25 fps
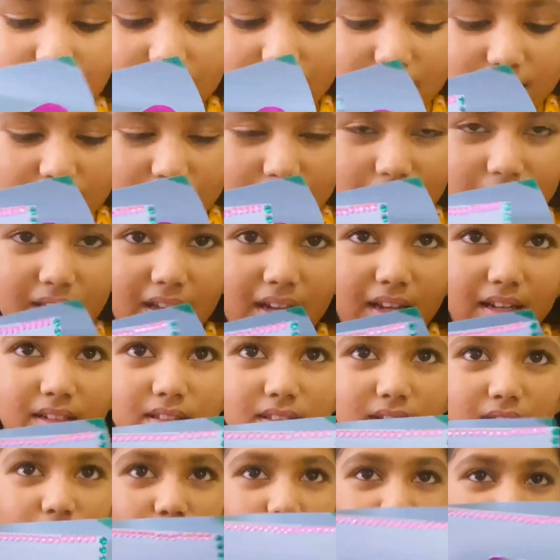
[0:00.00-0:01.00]
So that is
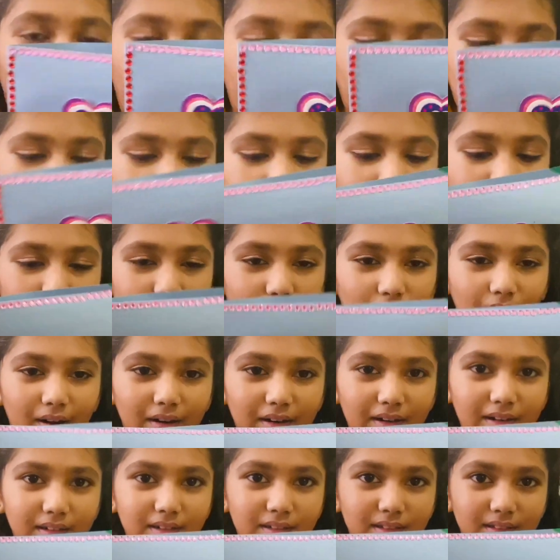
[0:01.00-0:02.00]
the final
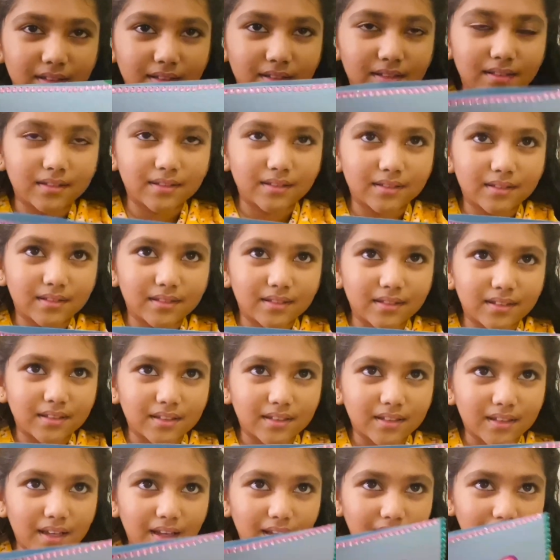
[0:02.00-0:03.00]
card.
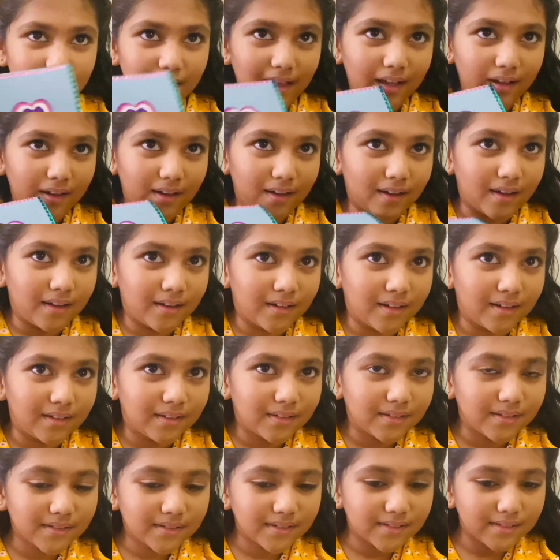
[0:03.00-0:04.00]
And
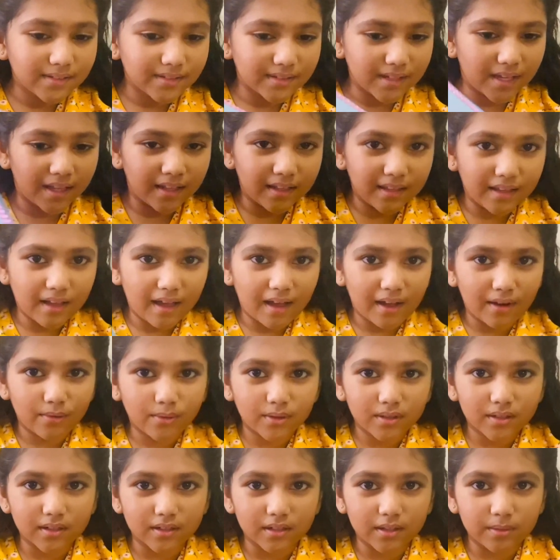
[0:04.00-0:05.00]
now
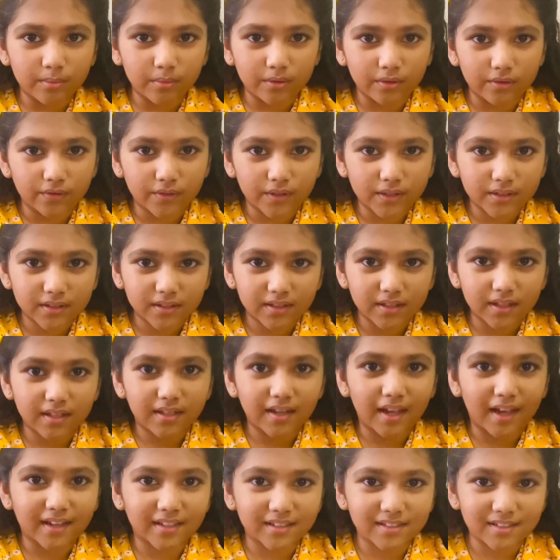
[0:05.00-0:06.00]
we're going to move on to the next